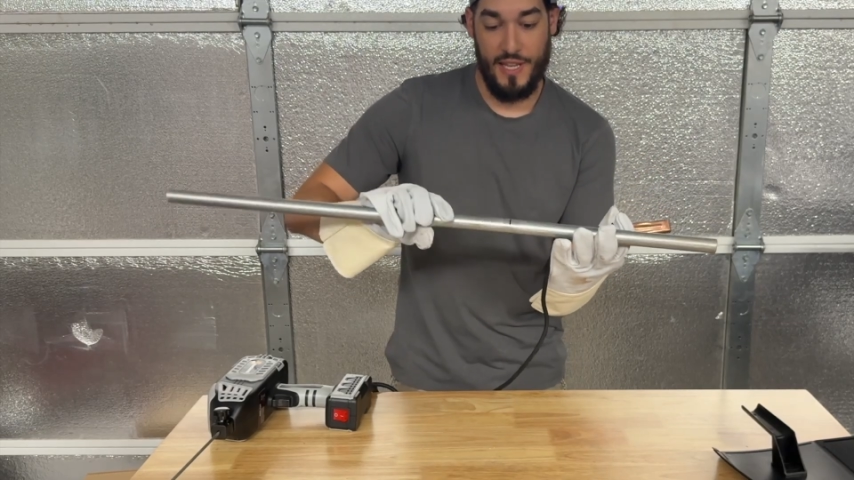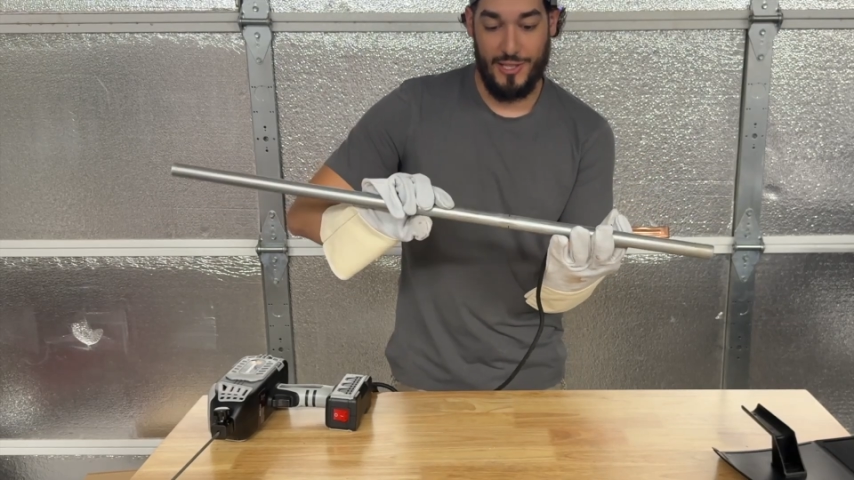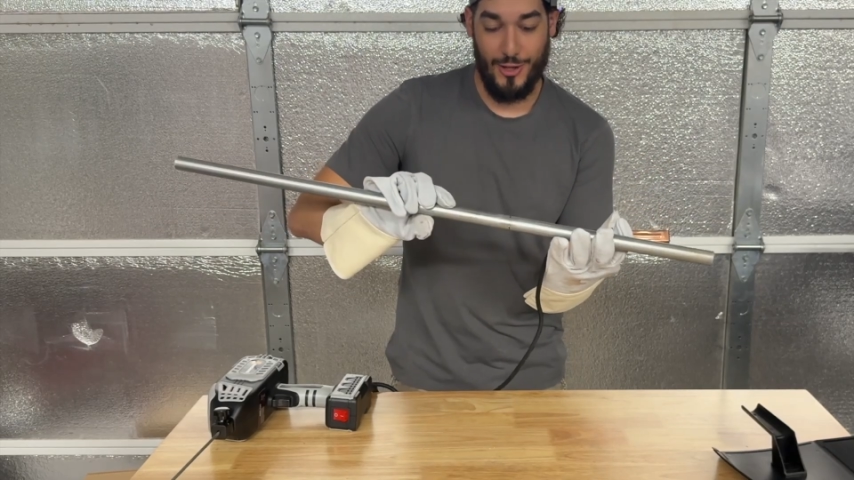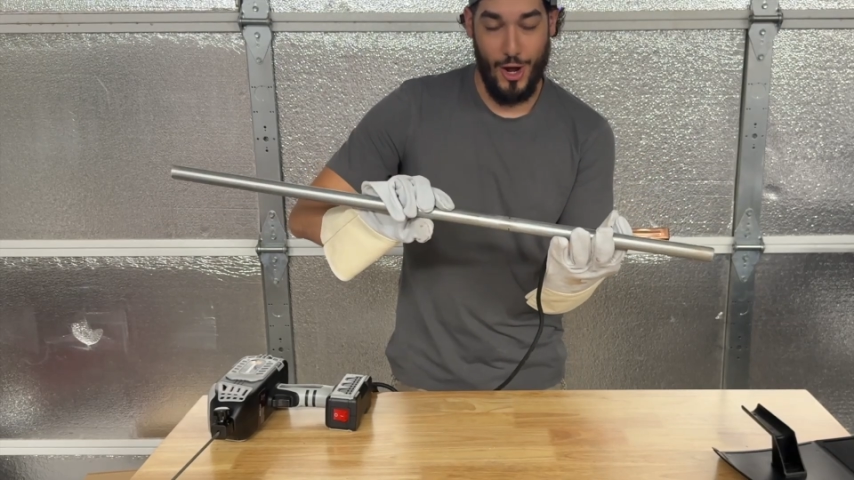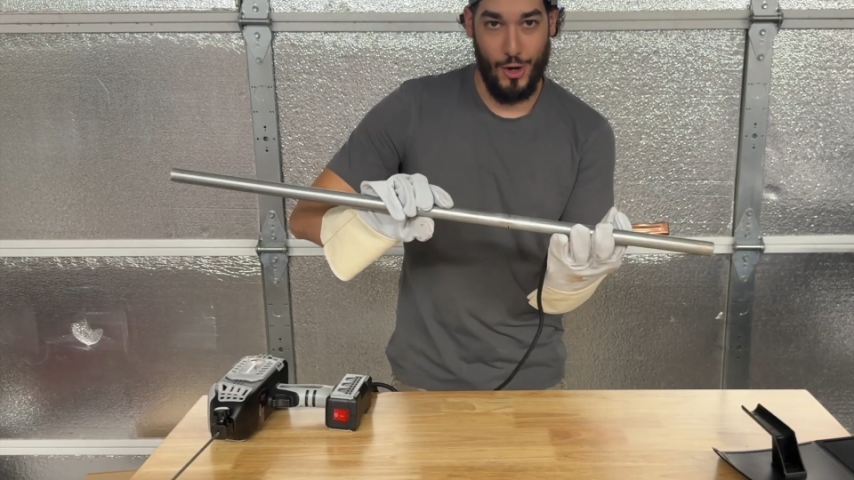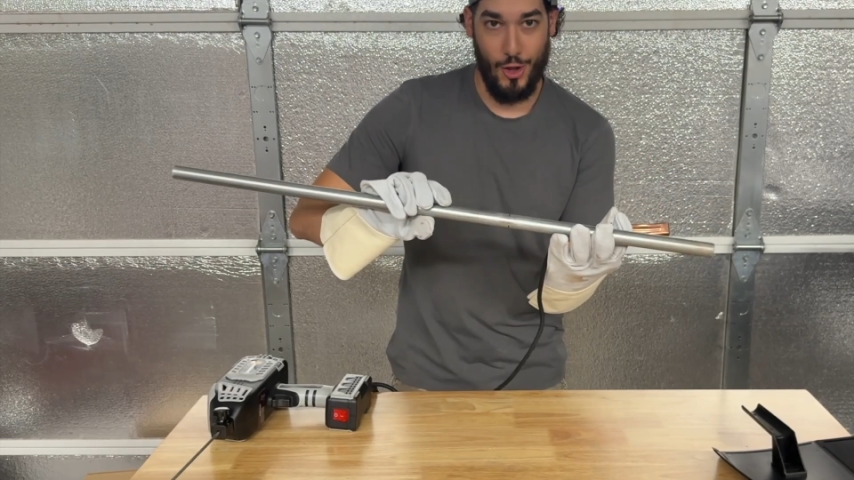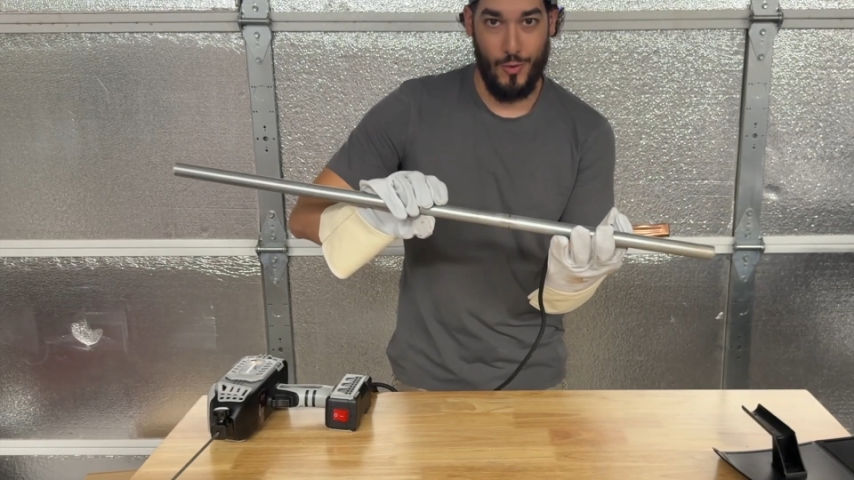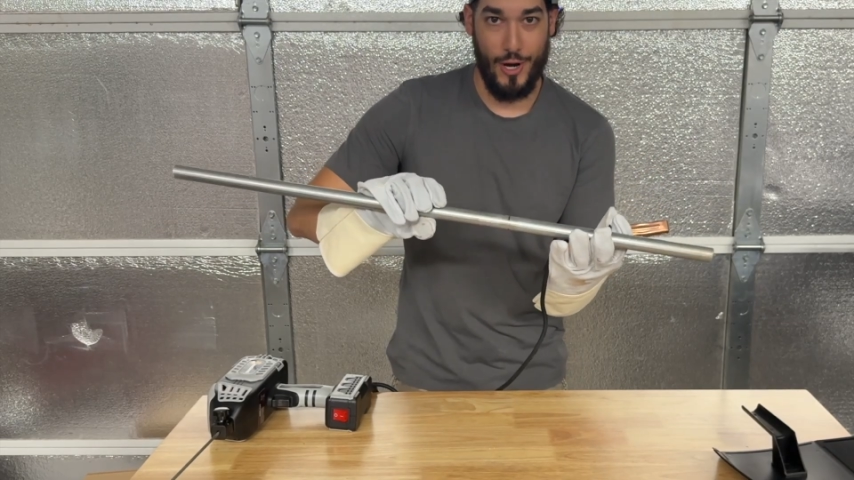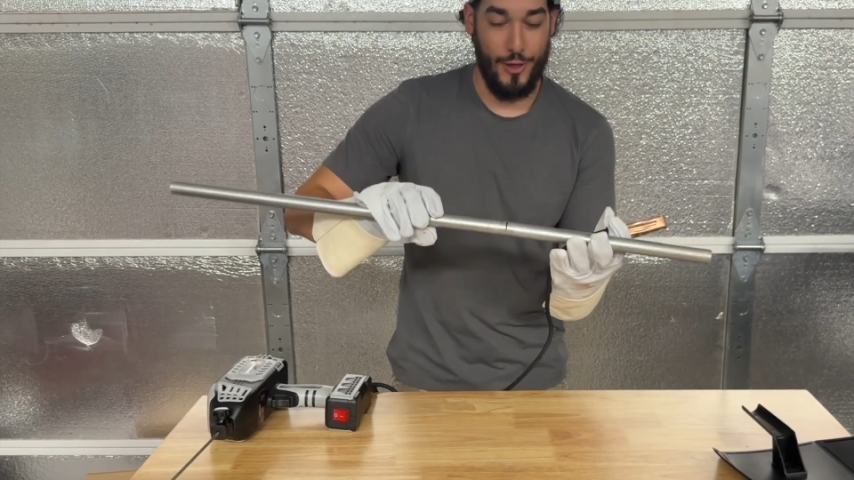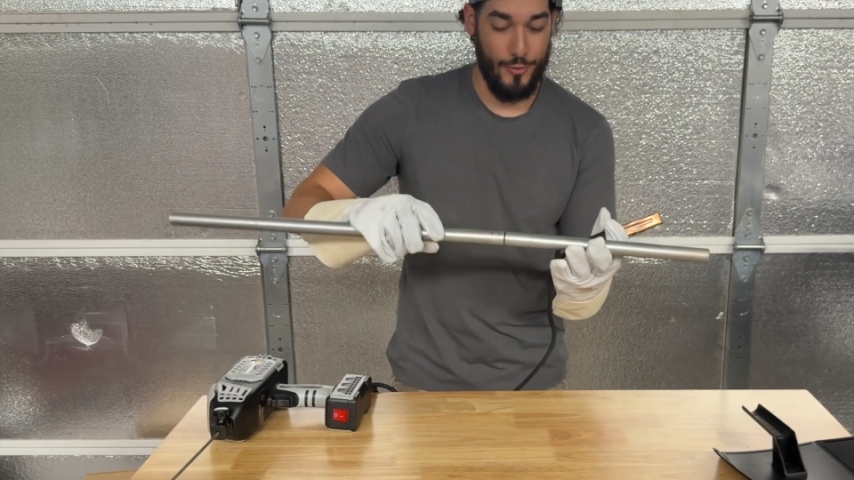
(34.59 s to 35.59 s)
It's not all the
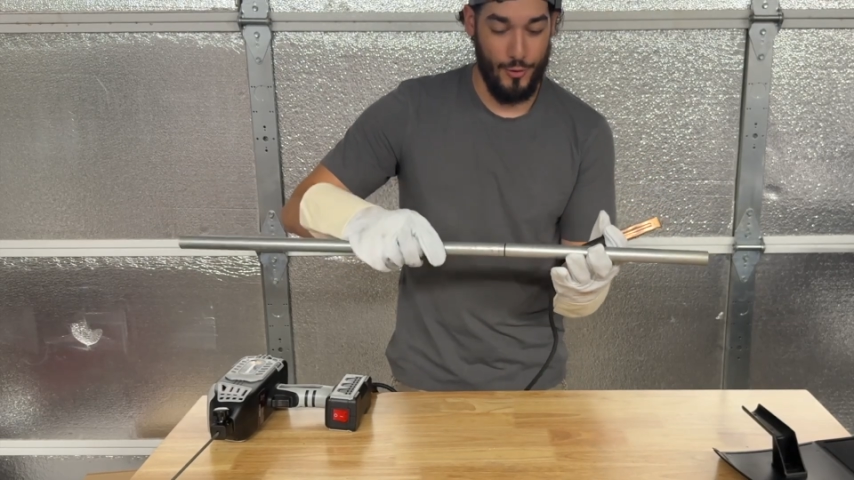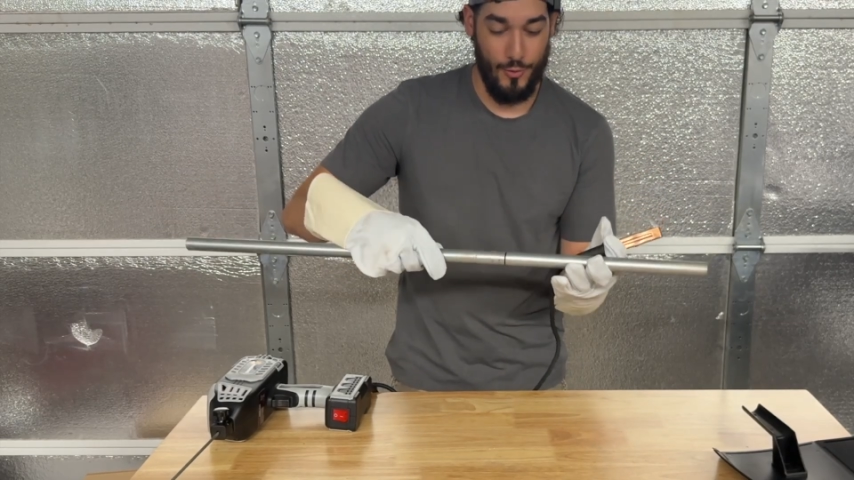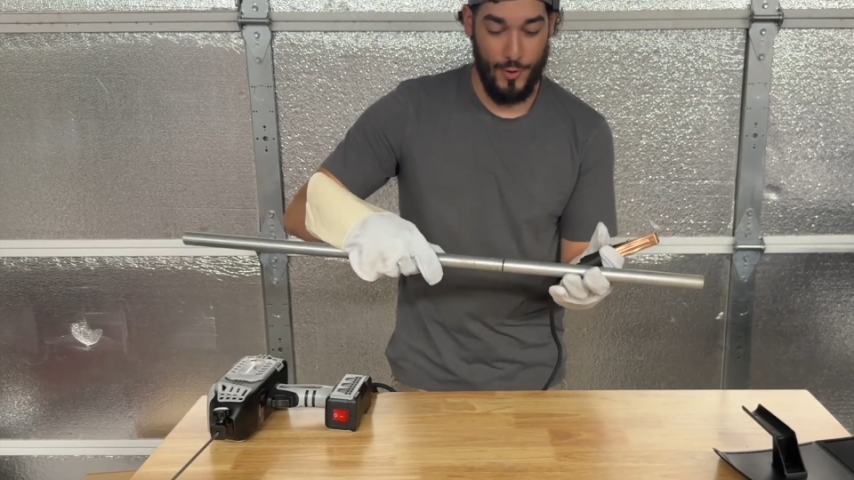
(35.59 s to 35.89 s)
way through,